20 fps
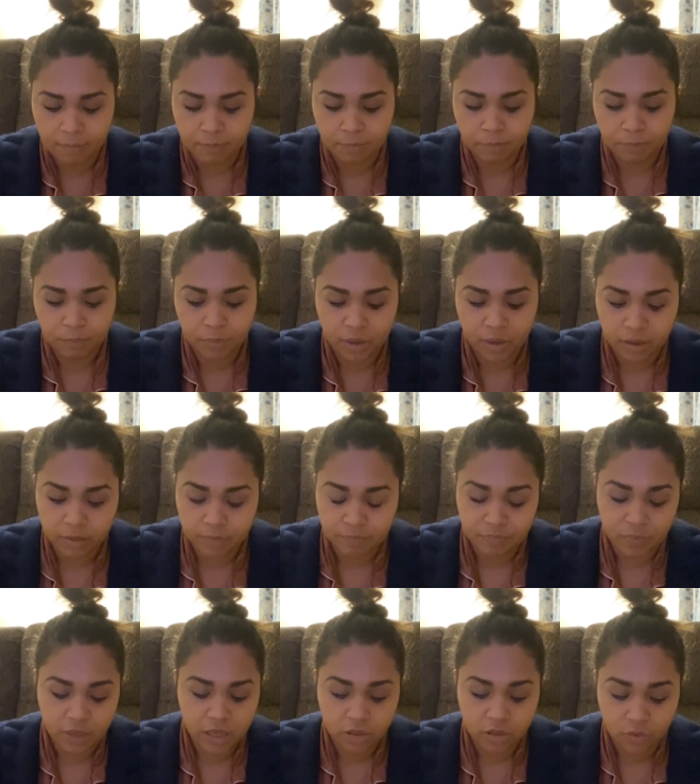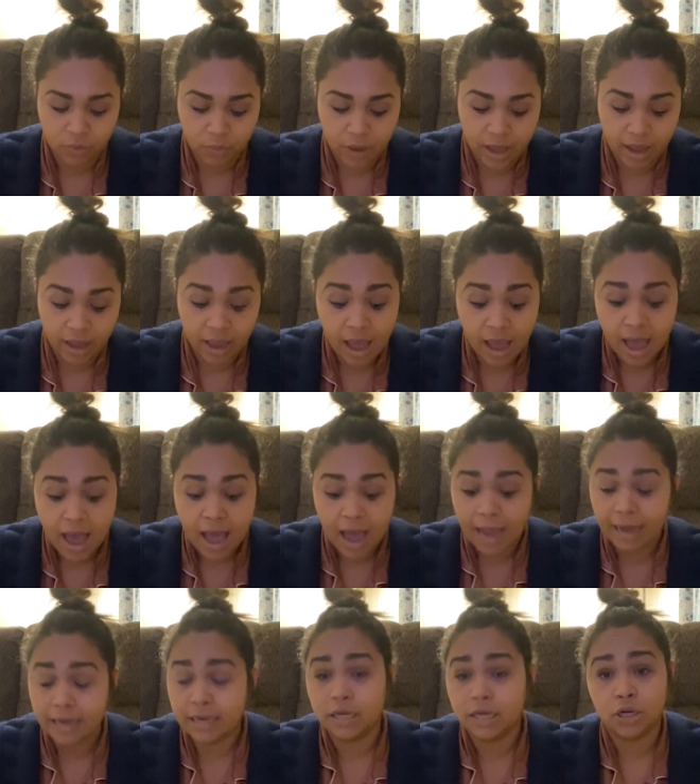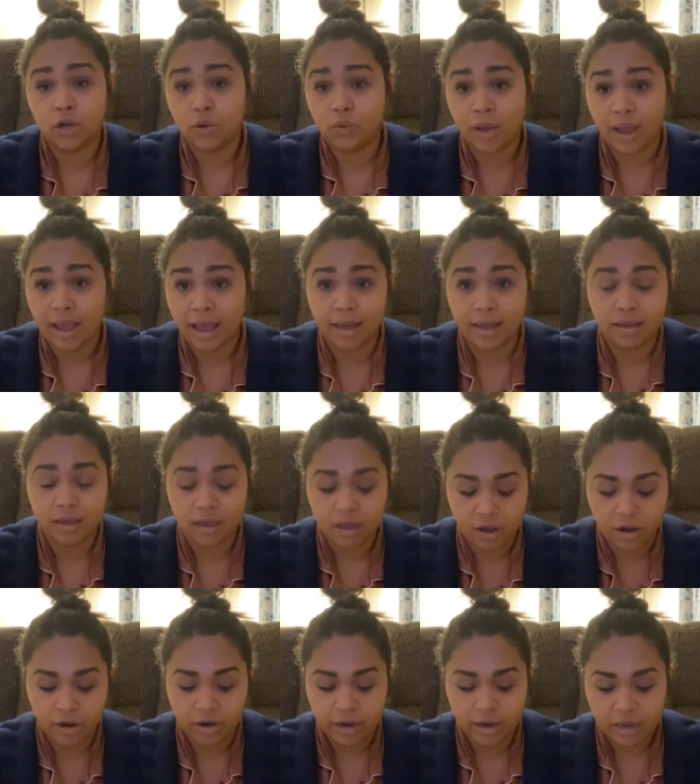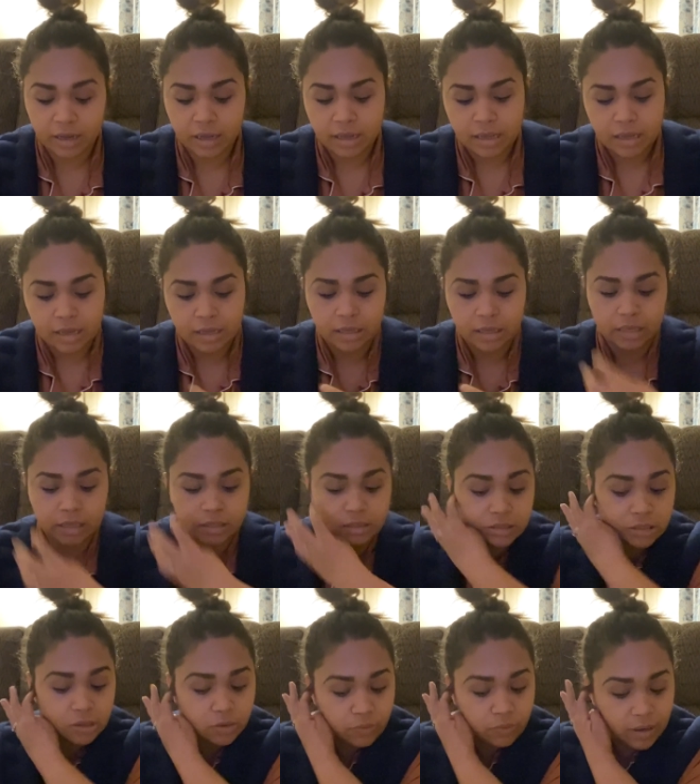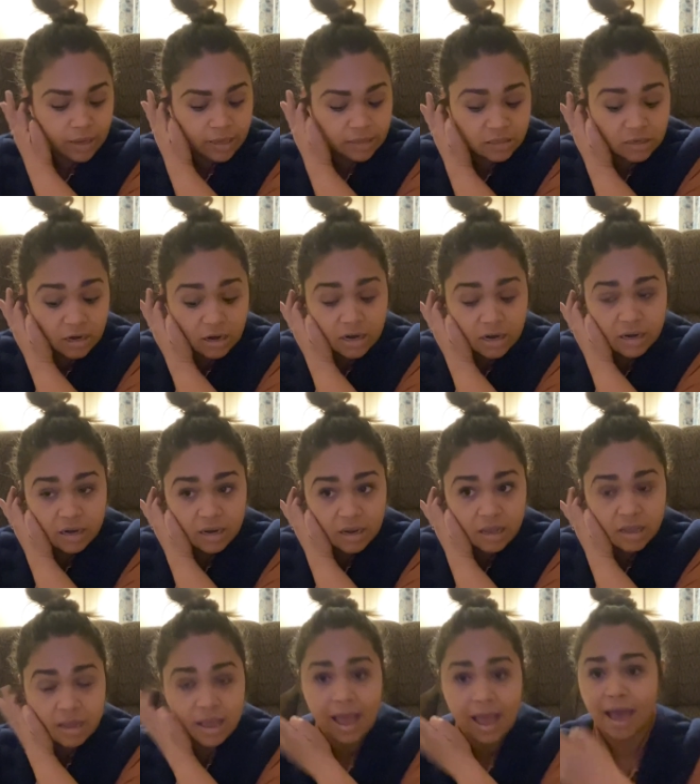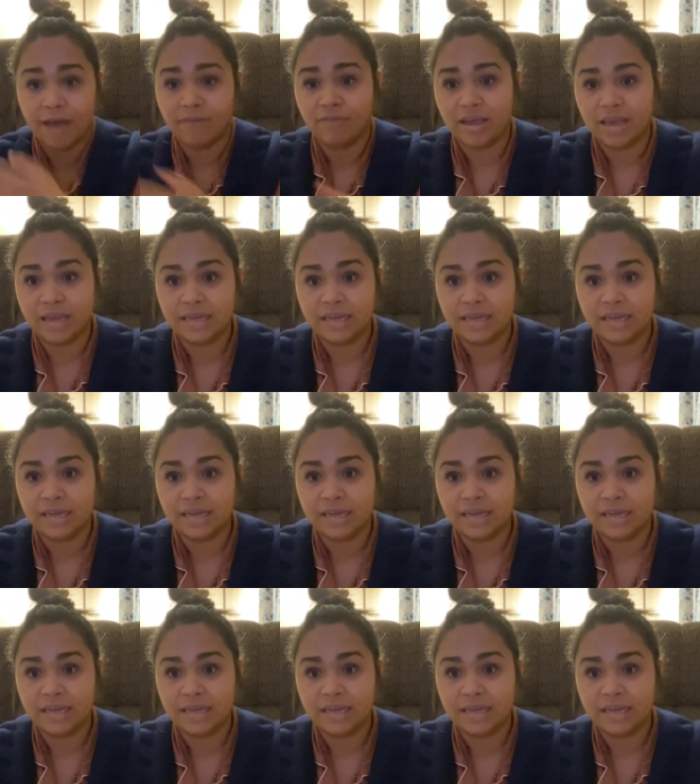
but either way, I didn't know I had Chiari. And so I started having